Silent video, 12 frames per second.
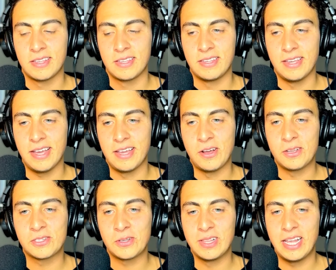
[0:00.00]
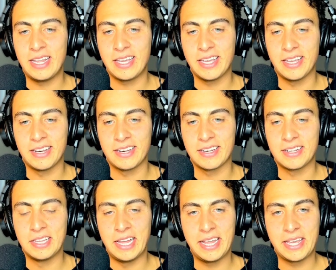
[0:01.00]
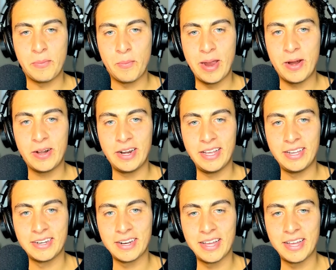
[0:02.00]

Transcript: Yeah, and also letting it letting it marinate.